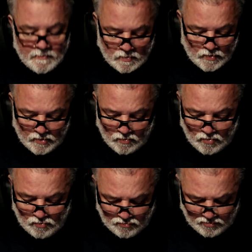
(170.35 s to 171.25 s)
I want you
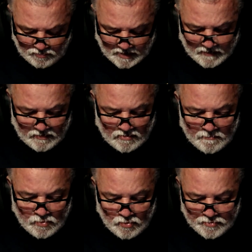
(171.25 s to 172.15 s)
all to take this on
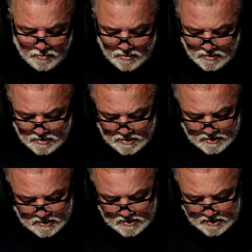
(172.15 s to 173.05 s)
board
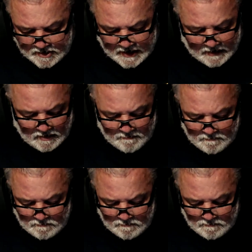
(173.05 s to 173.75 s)
and act like